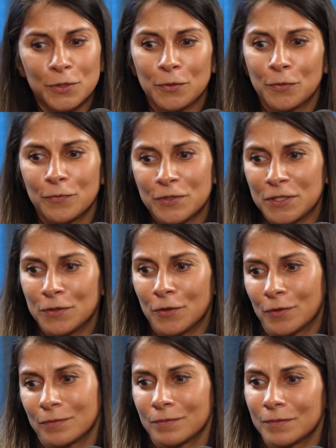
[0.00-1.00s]
also obviously
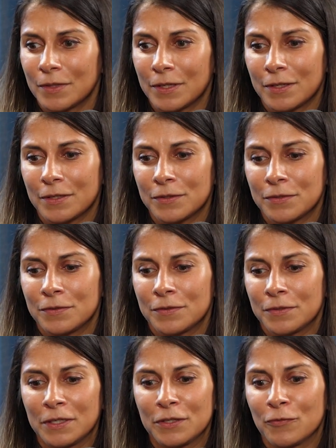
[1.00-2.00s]
not
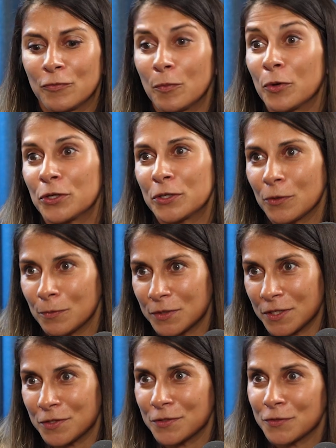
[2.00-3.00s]
doing anything for body
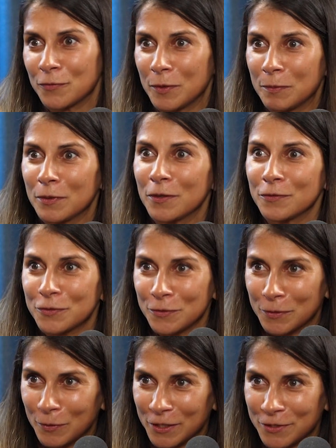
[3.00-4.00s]
composition. So if people aren't
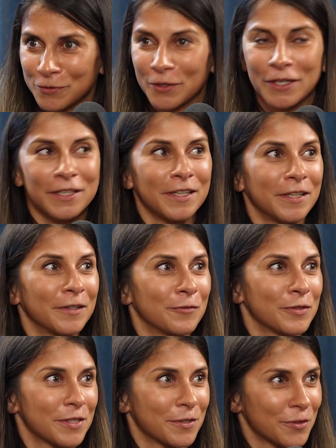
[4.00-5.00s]
doing weight training
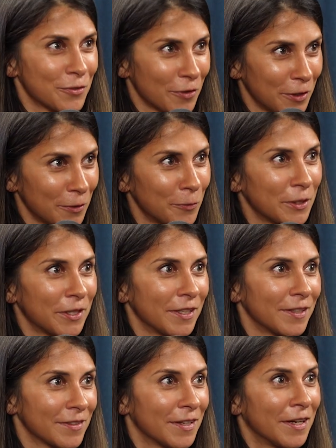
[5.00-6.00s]
and resistance training with
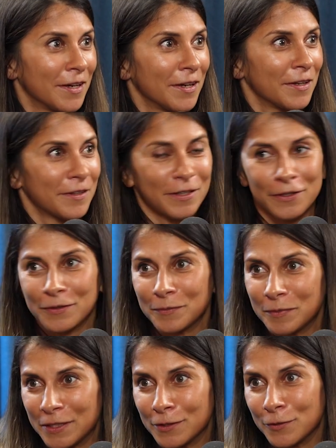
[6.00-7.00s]
it, they're going
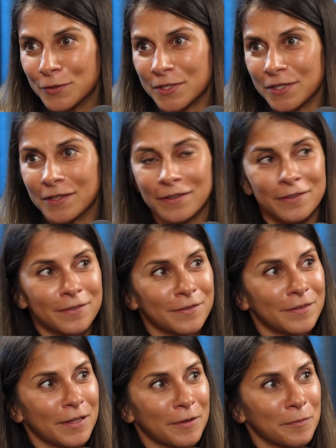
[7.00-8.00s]
to be losing
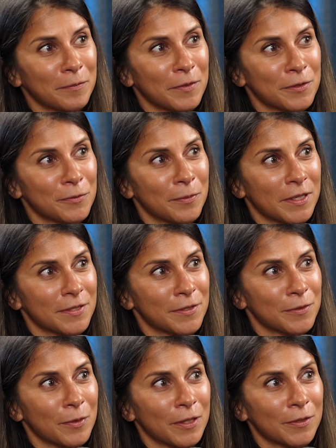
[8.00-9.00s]
that muscle mass
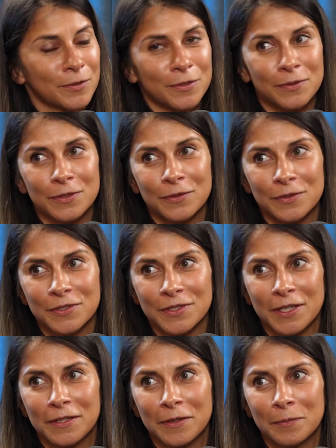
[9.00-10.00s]
as well. So it's not
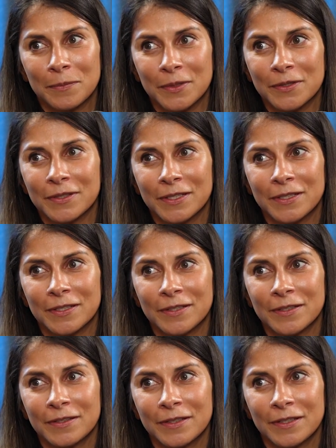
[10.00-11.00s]
just that number. Yeah.